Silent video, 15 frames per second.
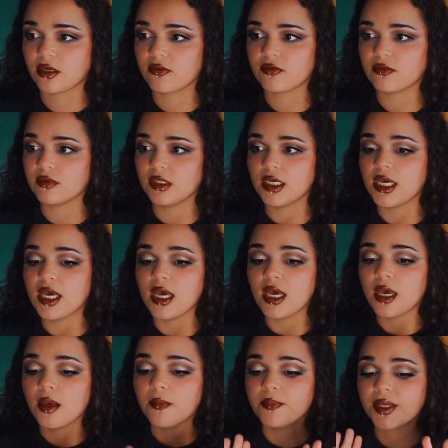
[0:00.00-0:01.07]
herself,
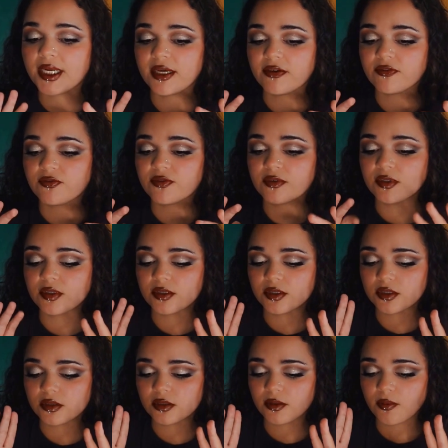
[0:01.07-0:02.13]
but if
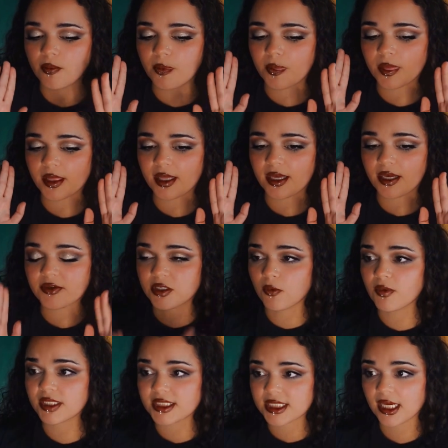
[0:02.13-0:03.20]
if
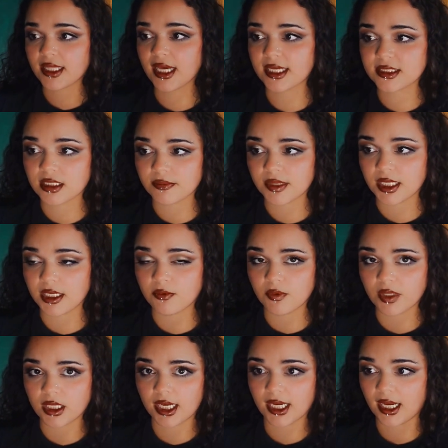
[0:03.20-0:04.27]
someone said that to me and
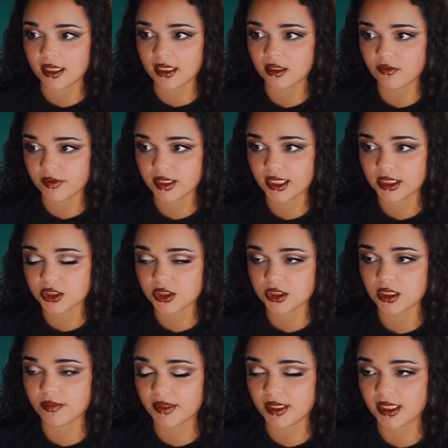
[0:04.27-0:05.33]
we like ended a
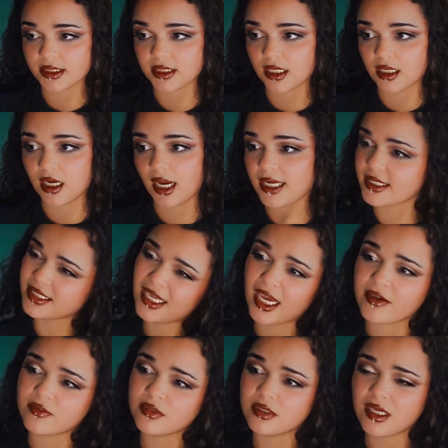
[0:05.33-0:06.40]
relationship and they said I
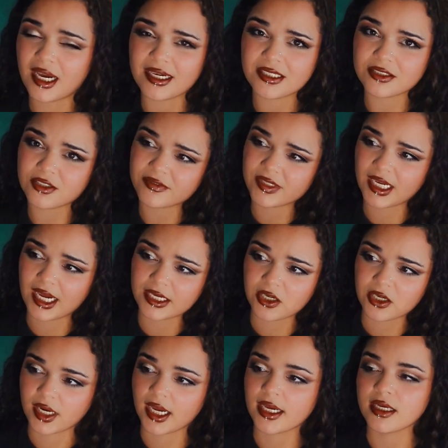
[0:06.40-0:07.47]
deserve I deserve to die,
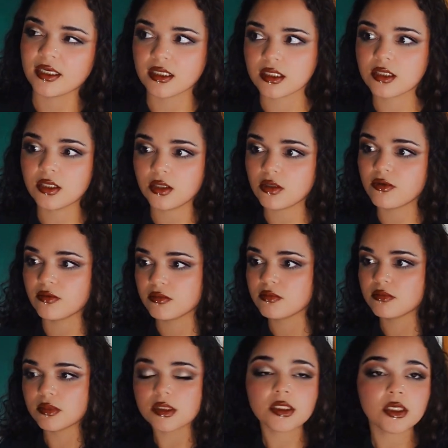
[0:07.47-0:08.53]
don't I?
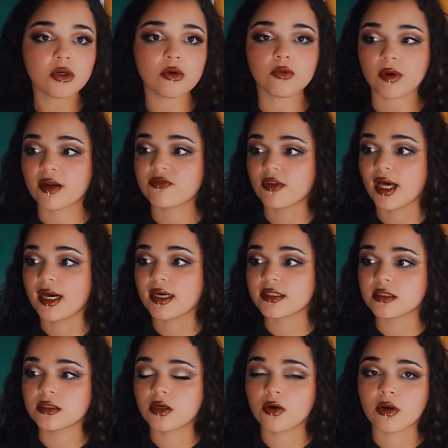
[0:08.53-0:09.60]
Little little red
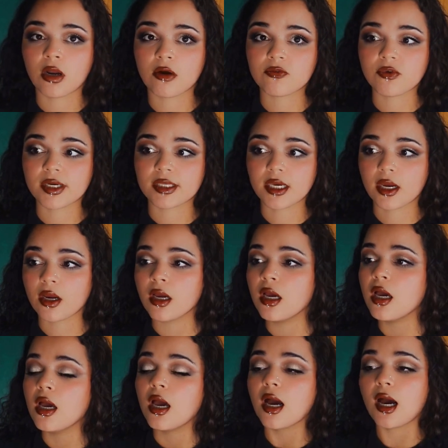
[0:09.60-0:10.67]
flags going off right there.
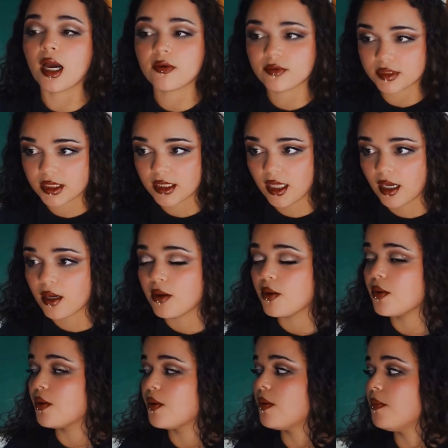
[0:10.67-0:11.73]
I will say that,
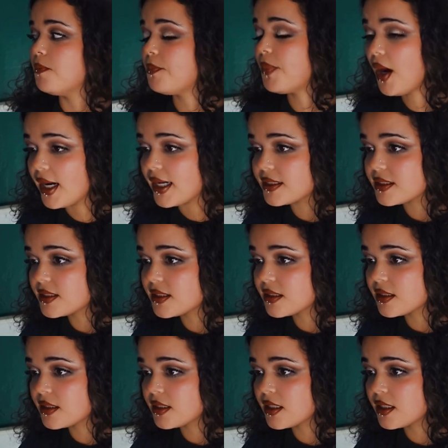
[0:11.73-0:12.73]
but